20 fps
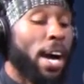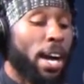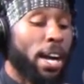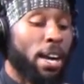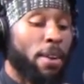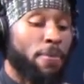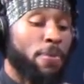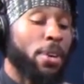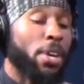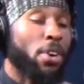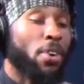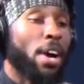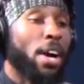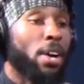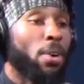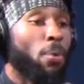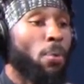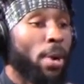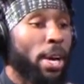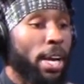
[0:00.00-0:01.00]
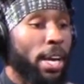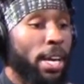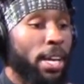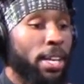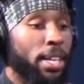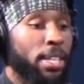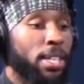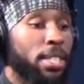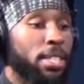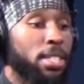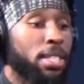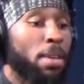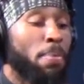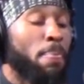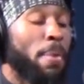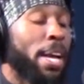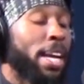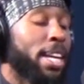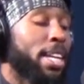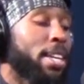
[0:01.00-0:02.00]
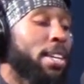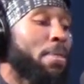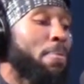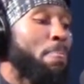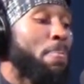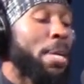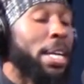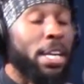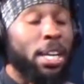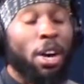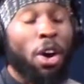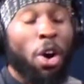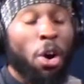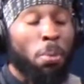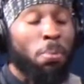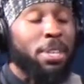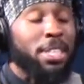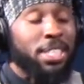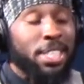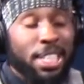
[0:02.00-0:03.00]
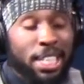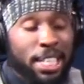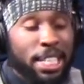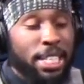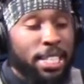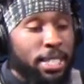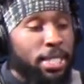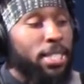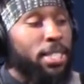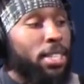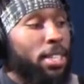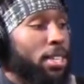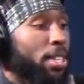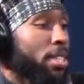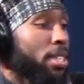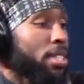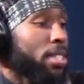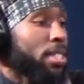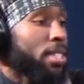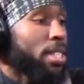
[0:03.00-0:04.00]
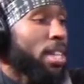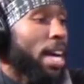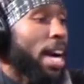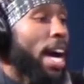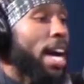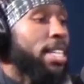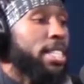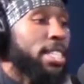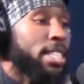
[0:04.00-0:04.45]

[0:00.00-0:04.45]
figure out a way to make being homeless easier, as in